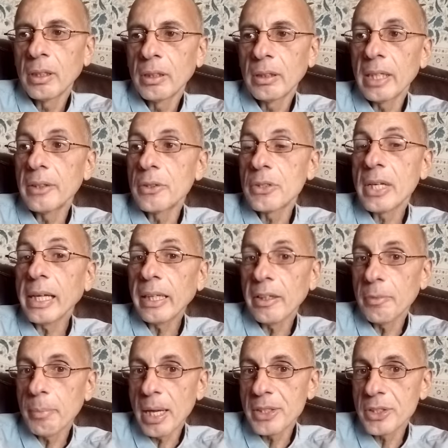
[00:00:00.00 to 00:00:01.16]
Then there's negative
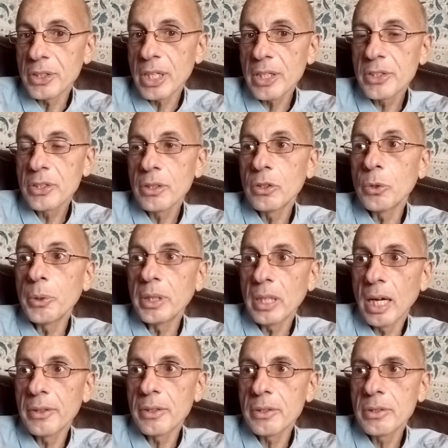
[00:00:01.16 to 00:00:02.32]
magic gesture, doing to
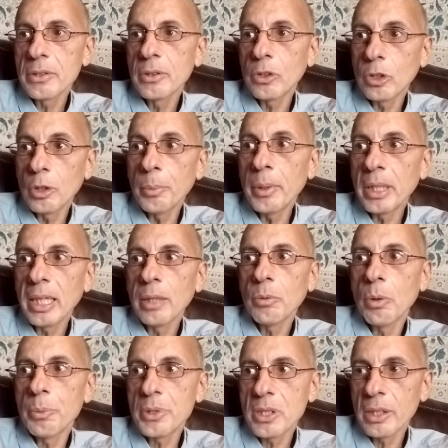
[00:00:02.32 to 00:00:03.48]
others to communicate
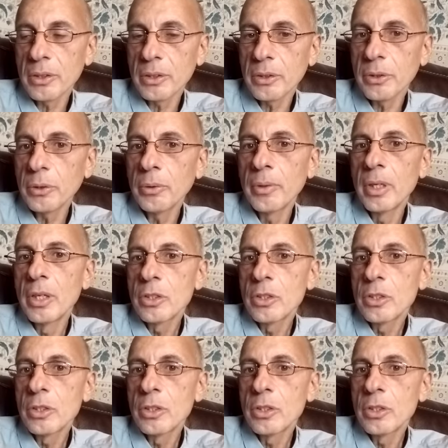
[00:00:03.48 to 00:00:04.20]
what was done to you.